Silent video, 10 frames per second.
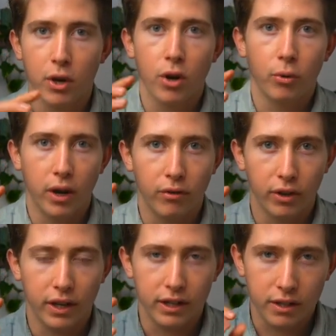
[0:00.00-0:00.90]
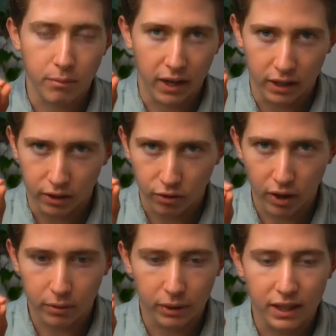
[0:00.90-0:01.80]
whatever it is, make it
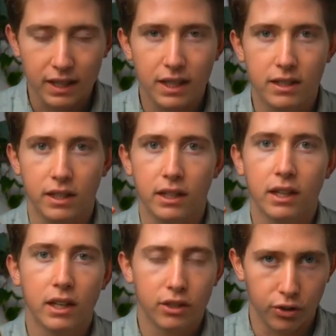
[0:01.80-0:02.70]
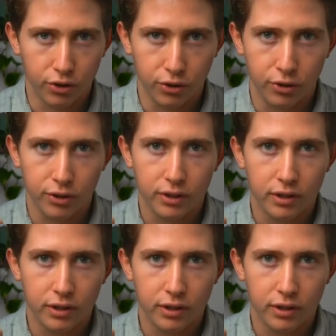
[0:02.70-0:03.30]
incredibly easy to use.